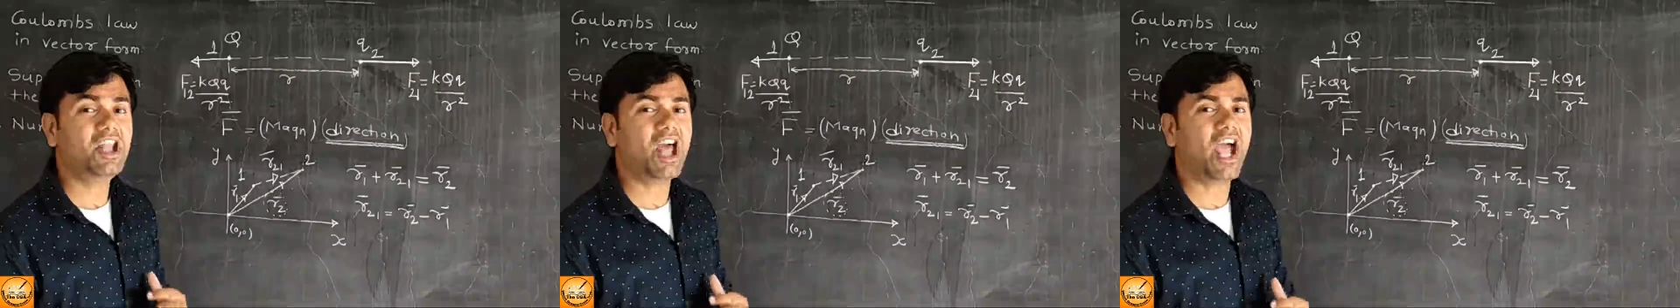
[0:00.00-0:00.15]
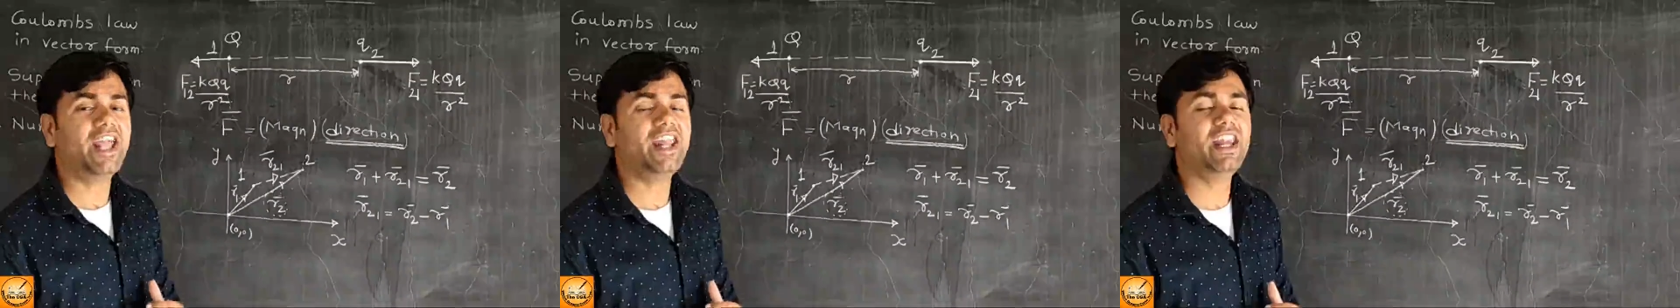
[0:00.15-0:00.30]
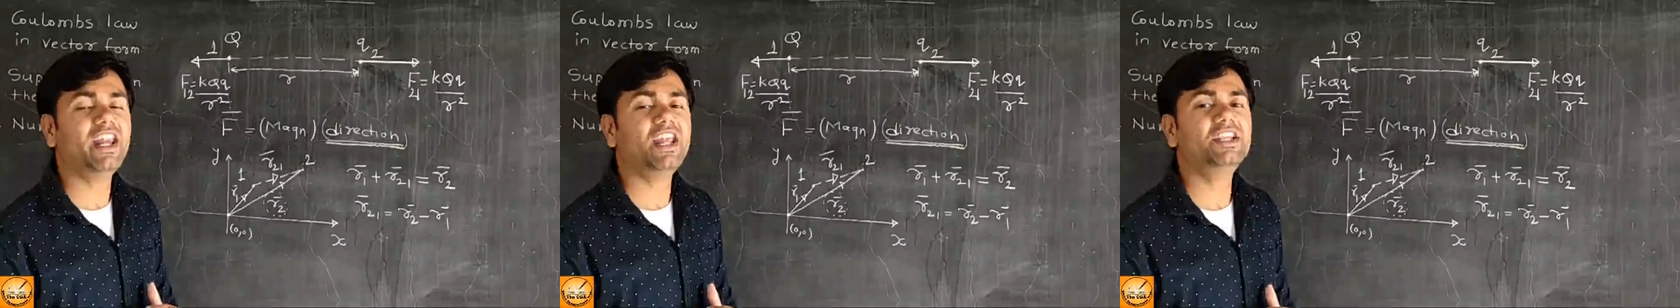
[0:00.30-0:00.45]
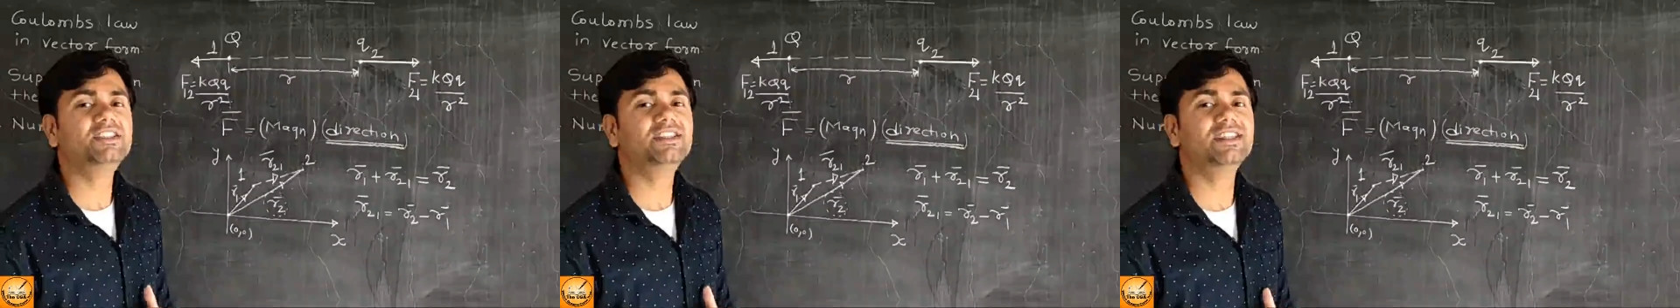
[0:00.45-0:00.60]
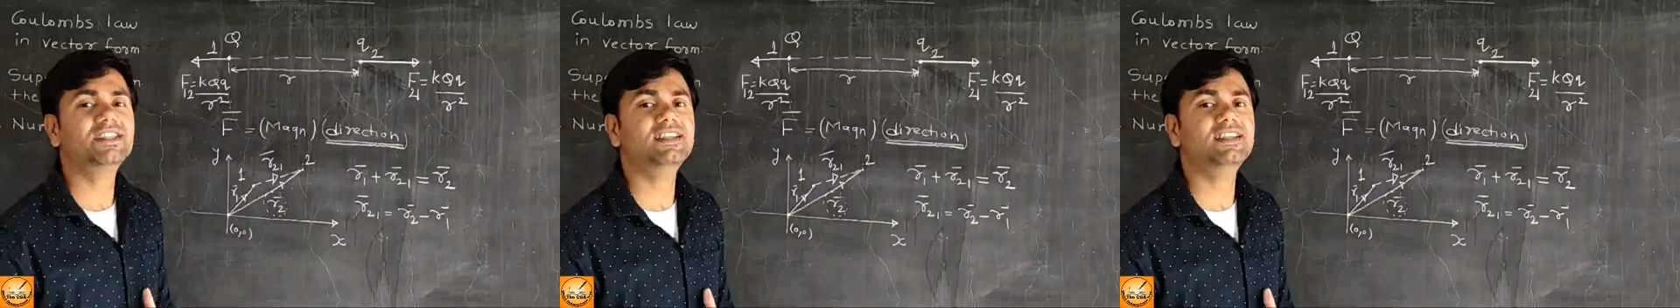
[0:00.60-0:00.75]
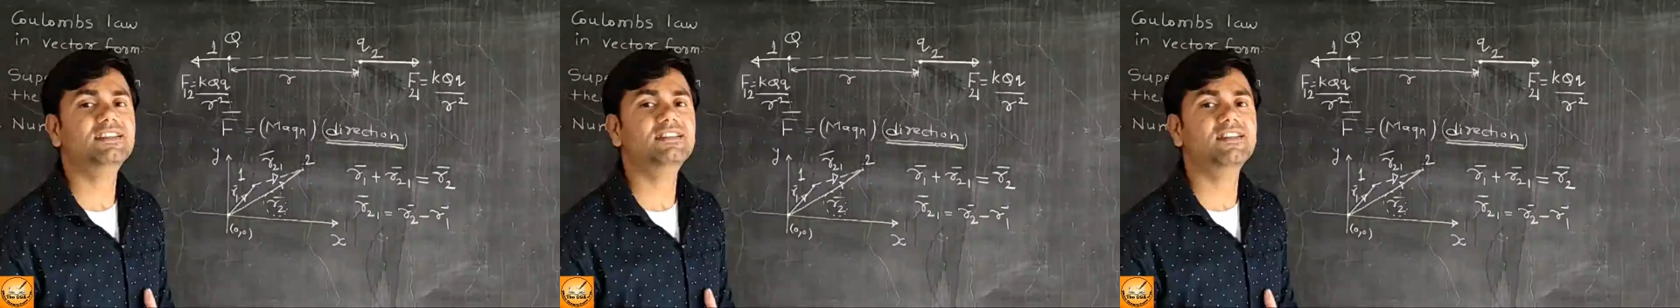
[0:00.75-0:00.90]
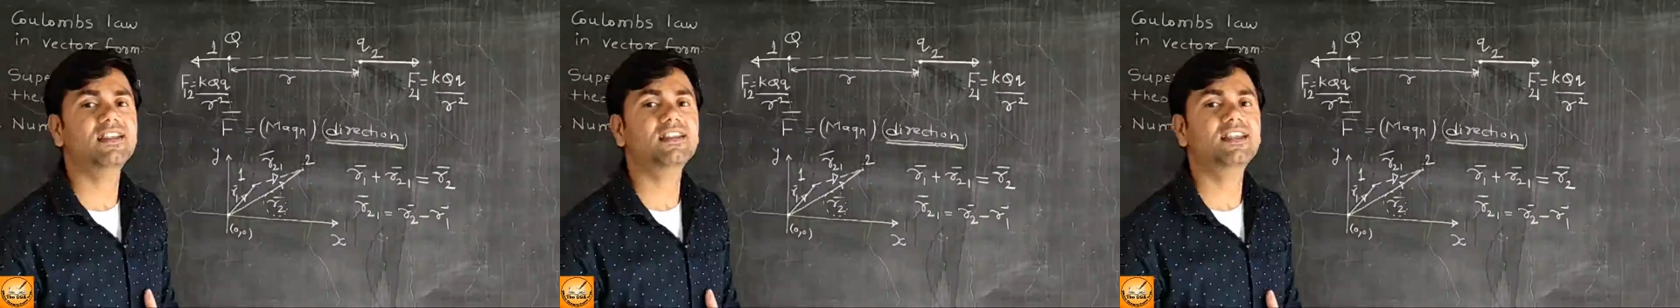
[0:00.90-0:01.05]

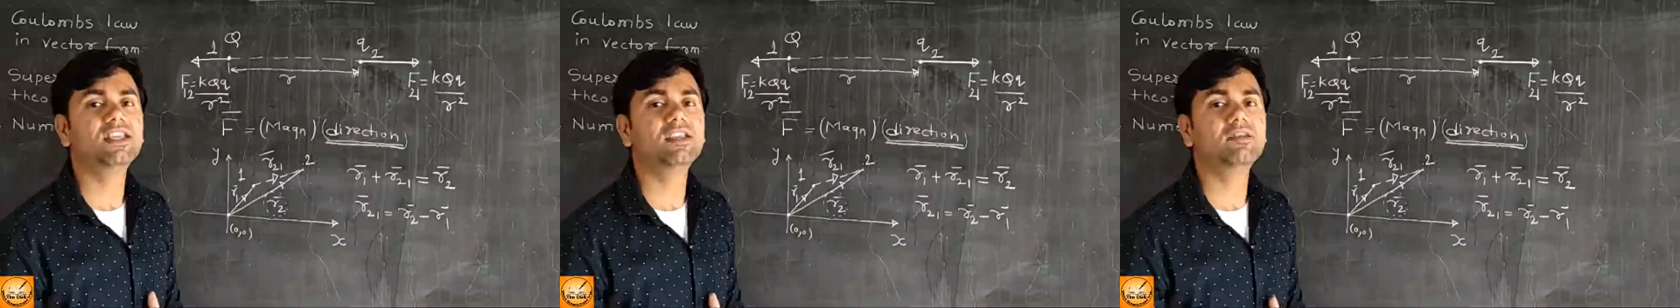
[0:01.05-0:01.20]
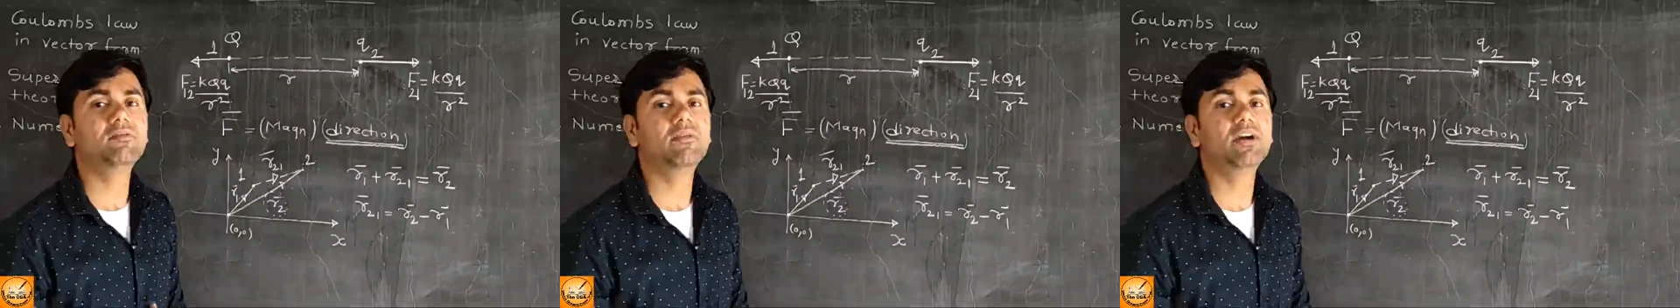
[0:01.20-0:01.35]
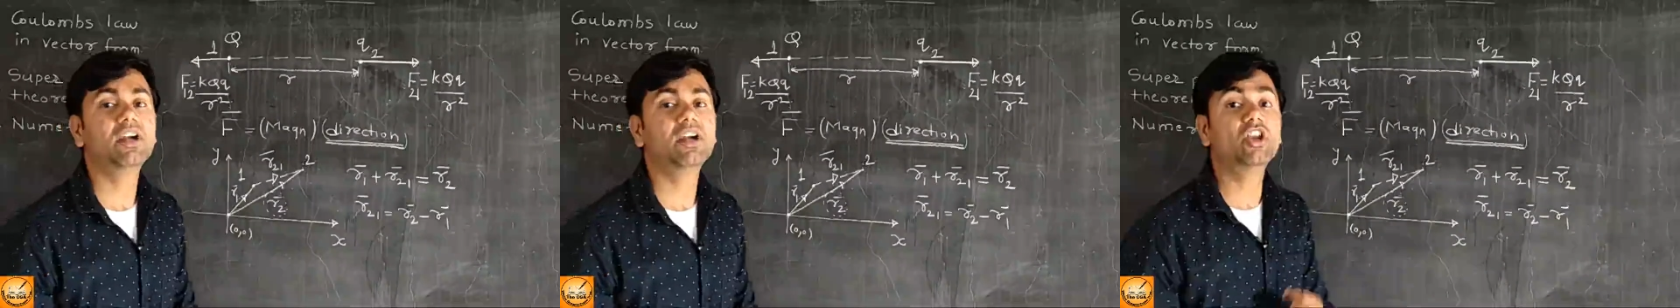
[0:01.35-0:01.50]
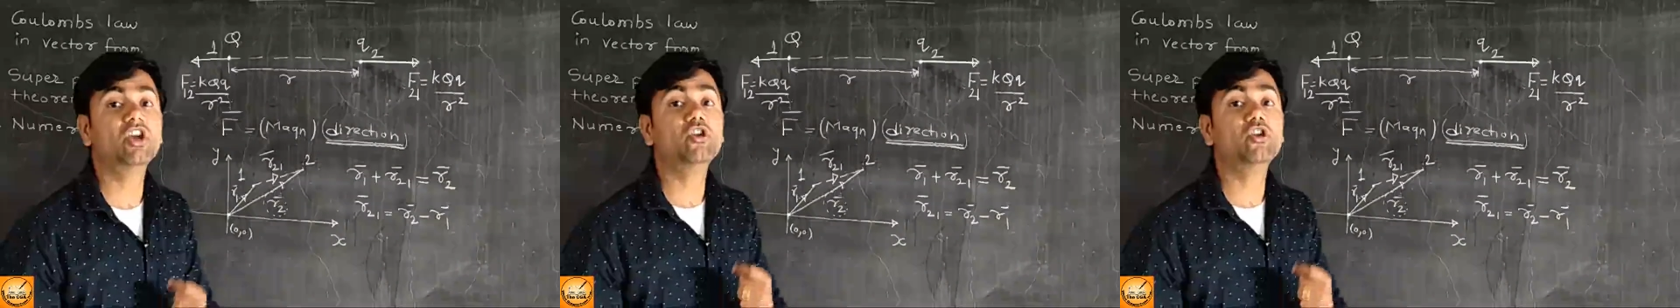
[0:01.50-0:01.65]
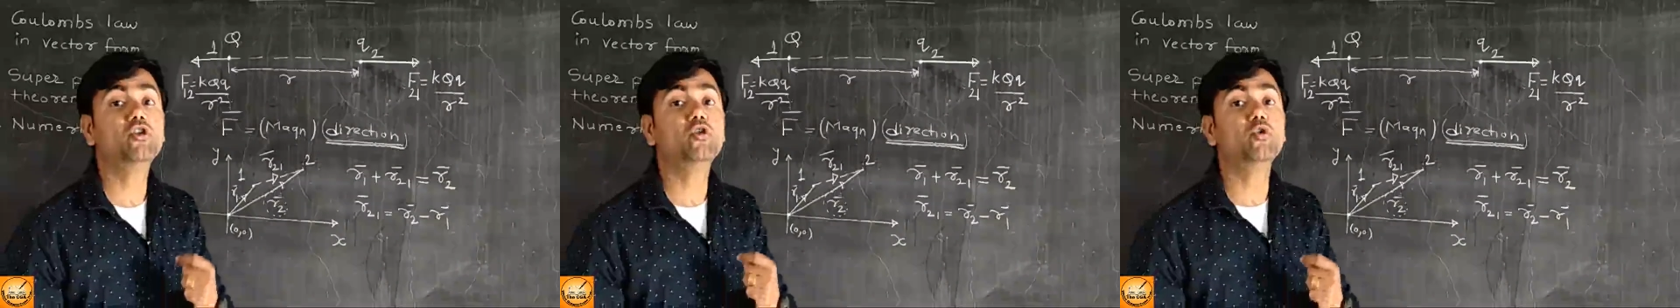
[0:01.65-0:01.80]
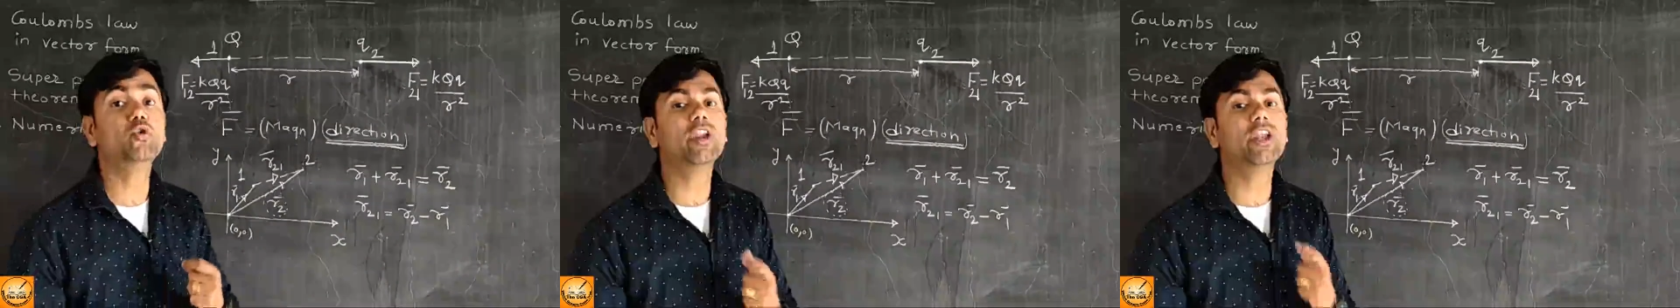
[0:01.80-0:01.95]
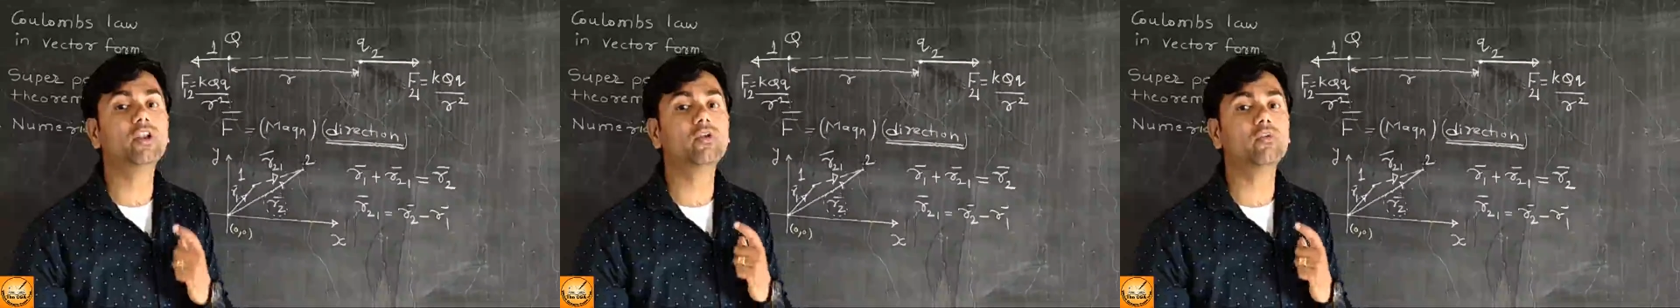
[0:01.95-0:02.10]
direction is nothing but the
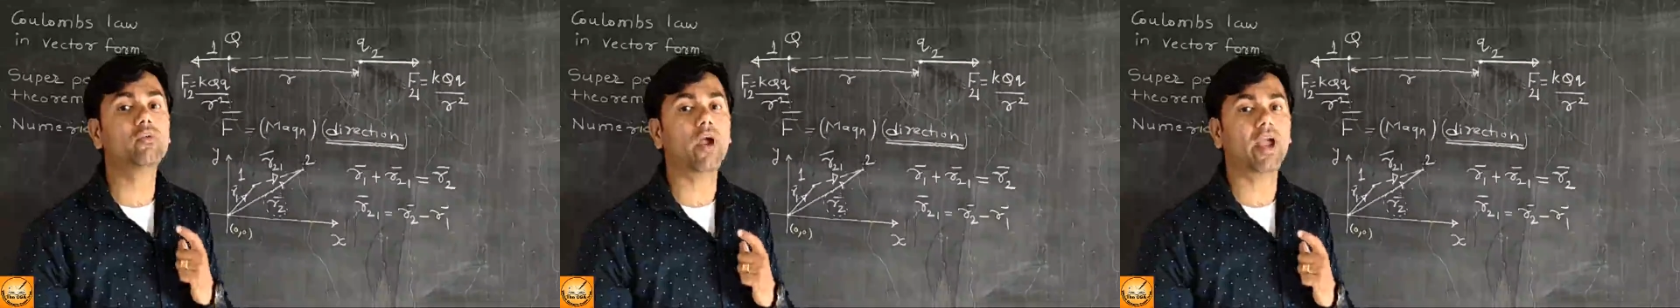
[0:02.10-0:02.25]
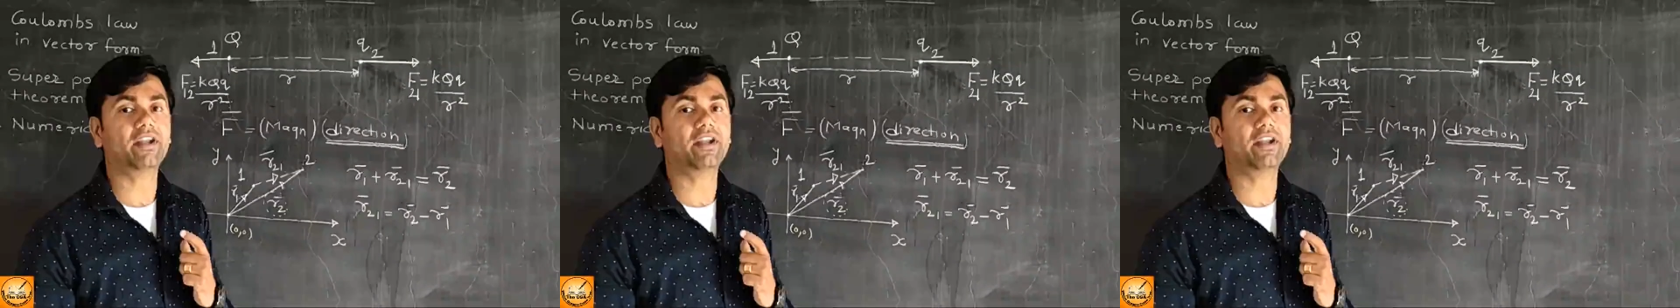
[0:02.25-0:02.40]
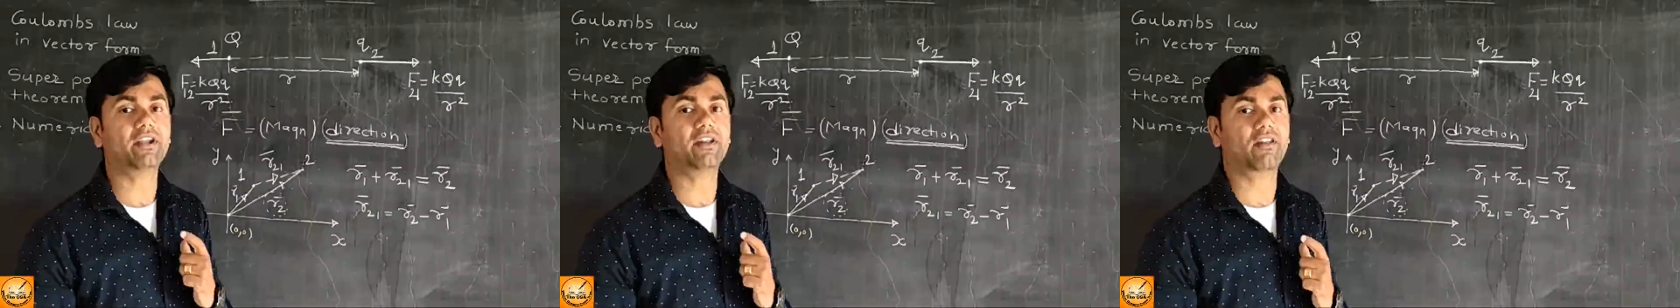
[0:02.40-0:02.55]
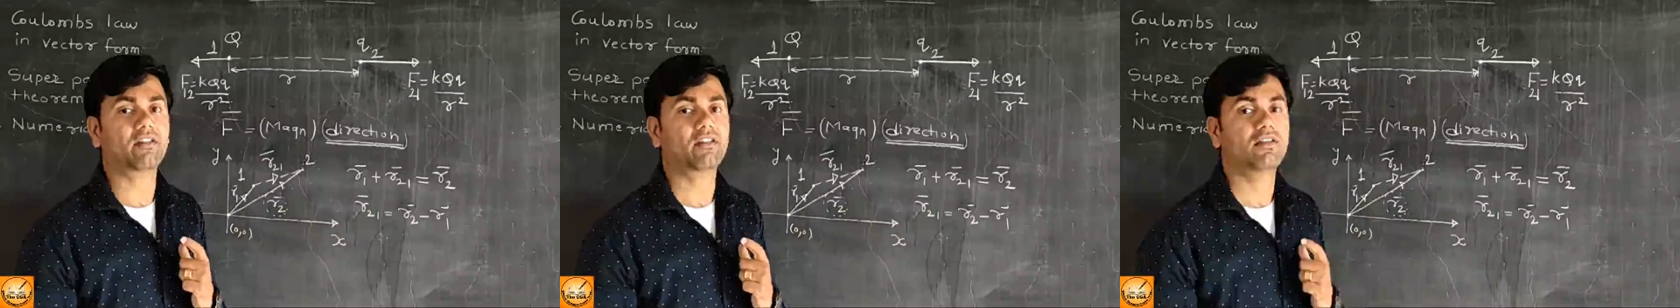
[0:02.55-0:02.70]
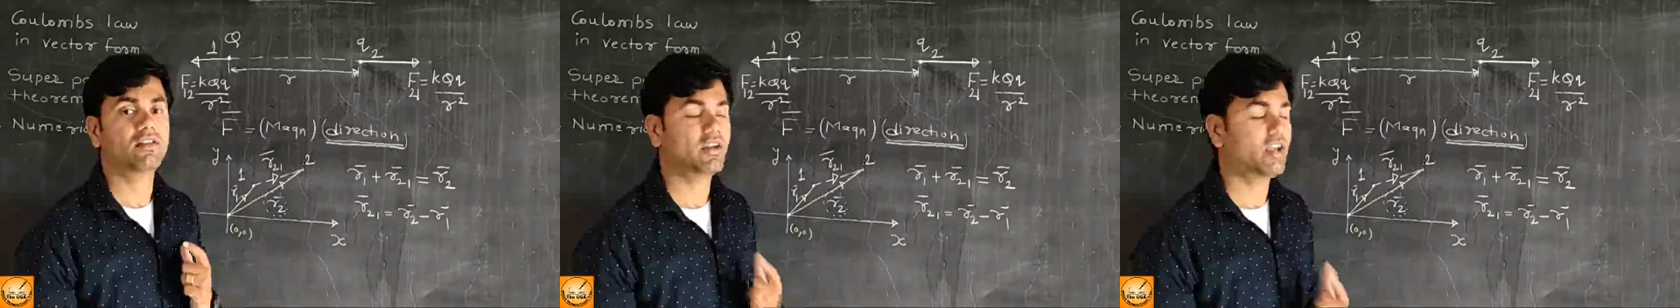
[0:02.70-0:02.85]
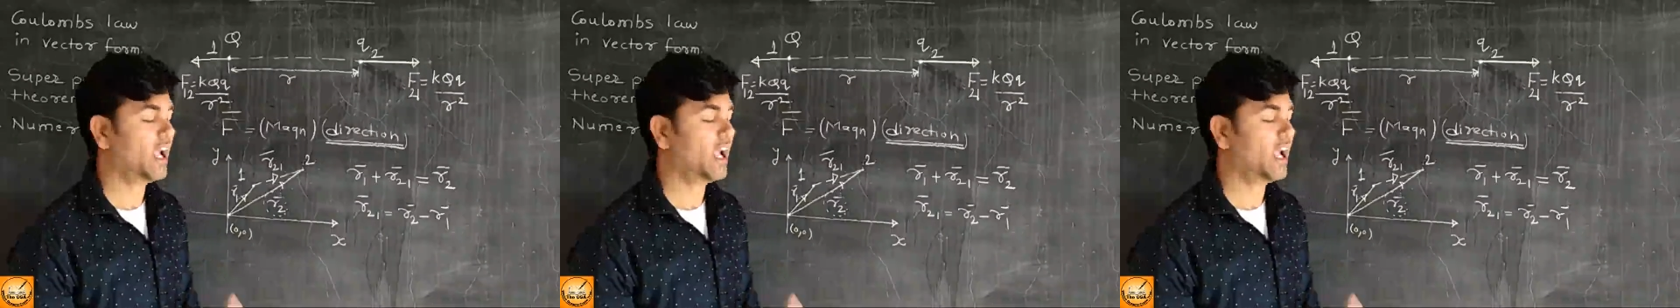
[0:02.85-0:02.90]
unit vector.